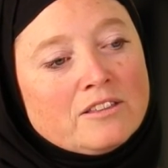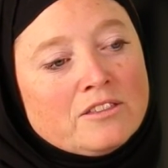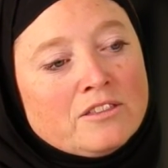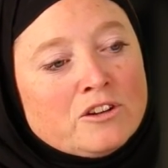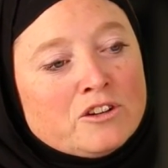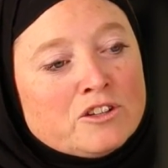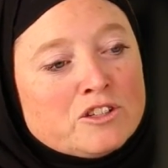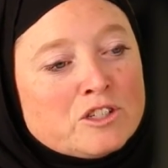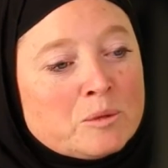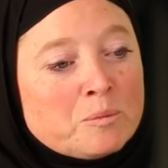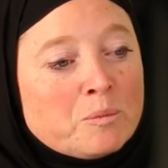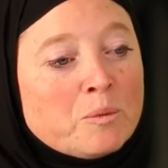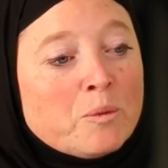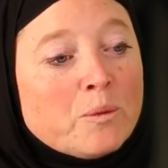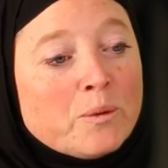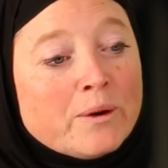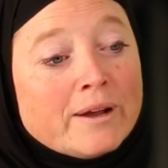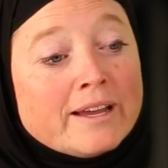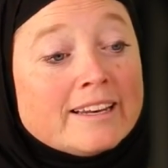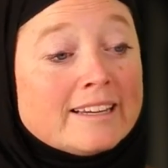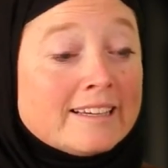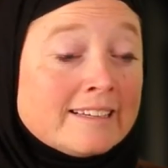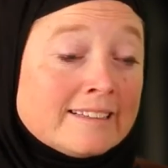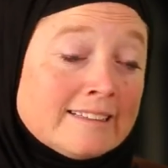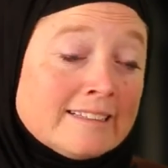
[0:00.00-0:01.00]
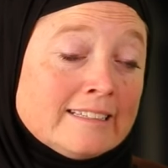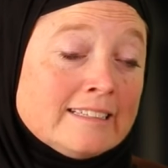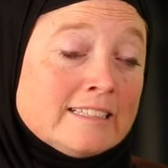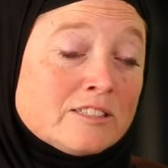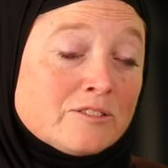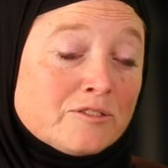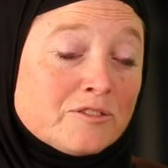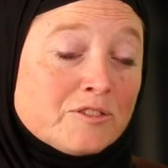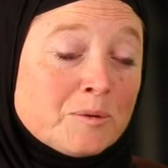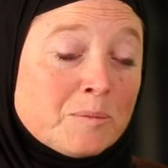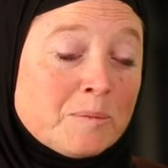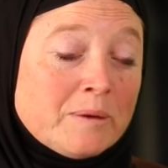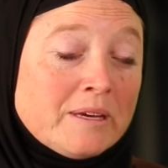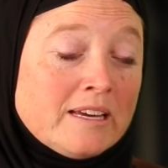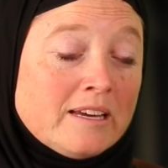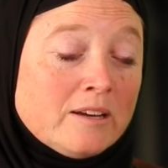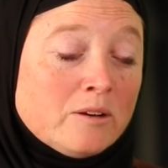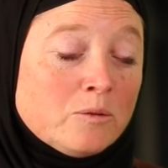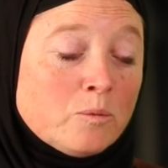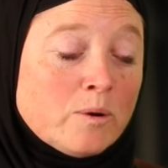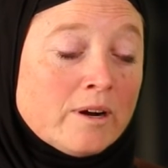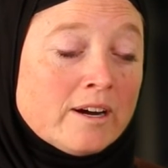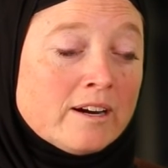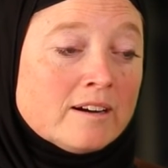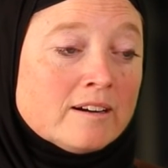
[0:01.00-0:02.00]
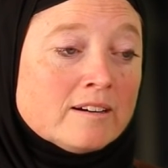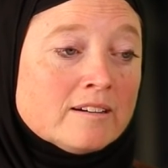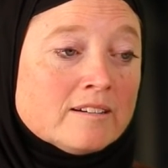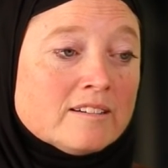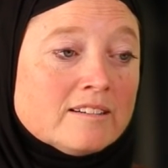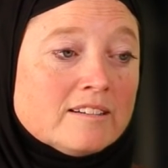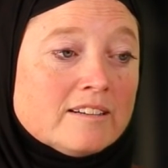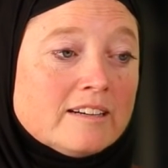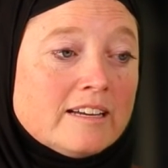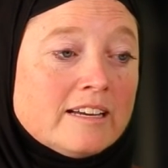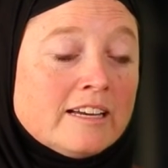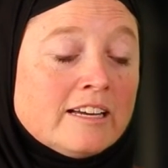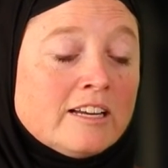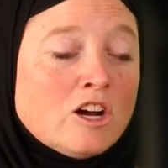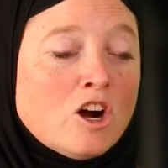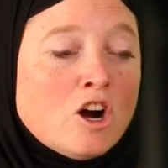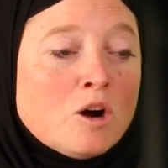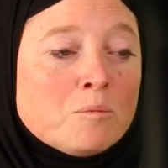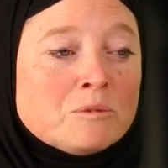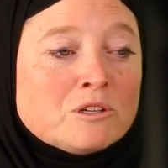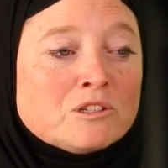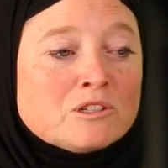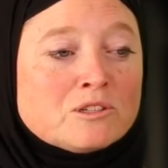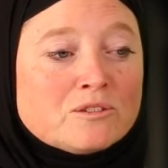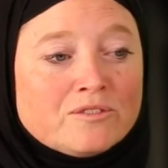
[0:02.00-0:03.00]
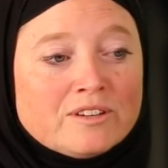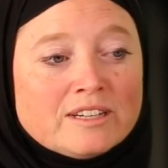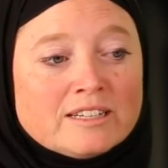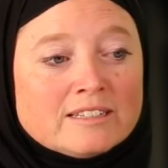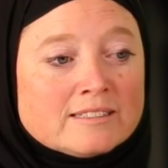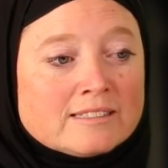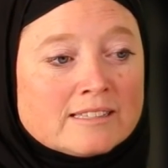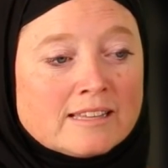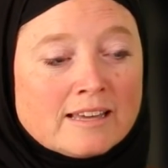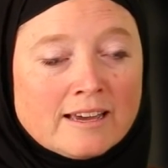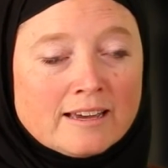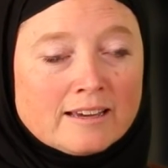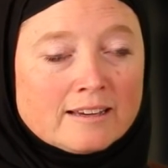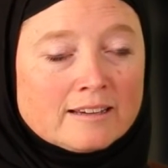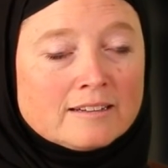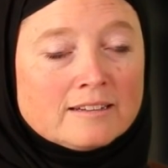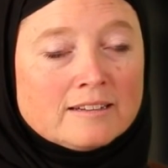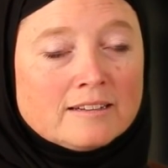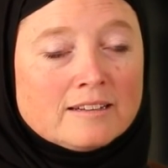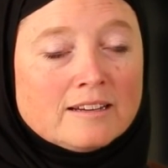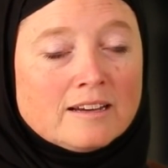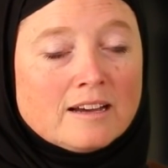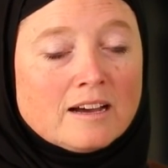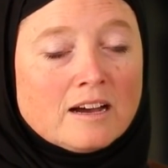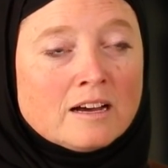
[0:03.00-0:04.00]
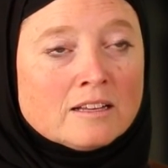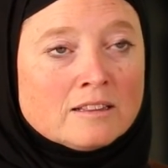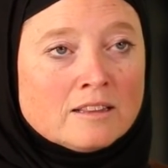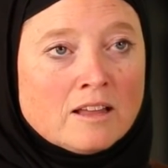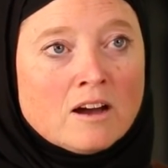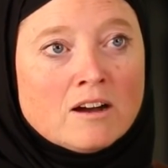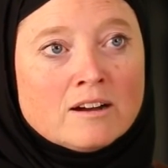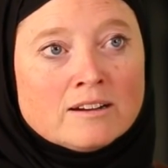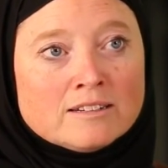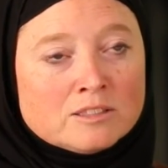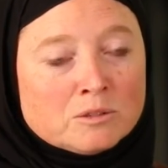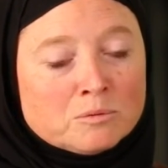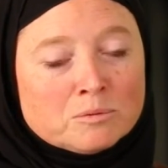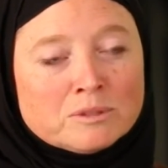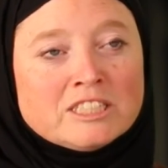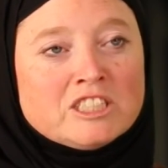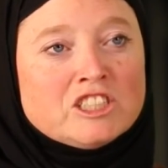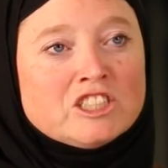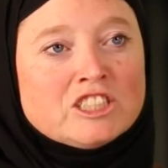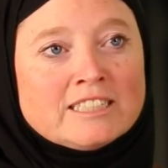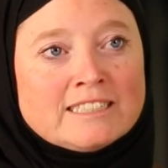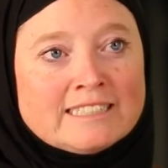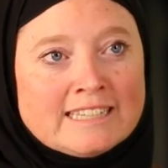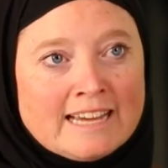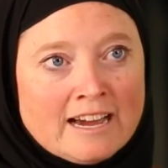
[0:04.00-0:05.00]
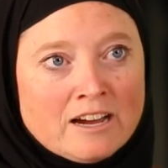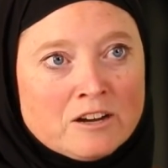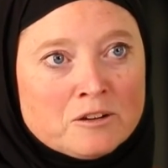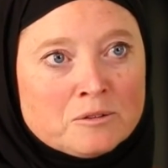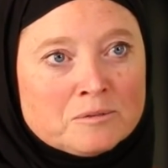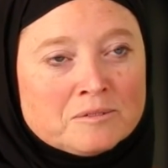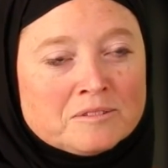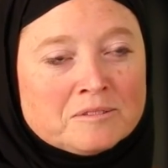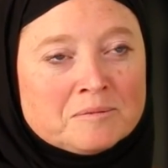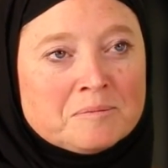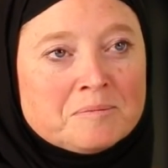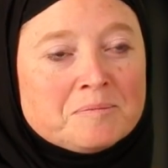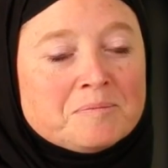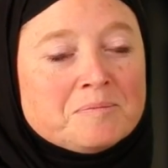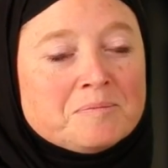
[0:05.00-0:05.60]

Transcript: there's a point, at least for me, where it almost feels like Allah is reaching down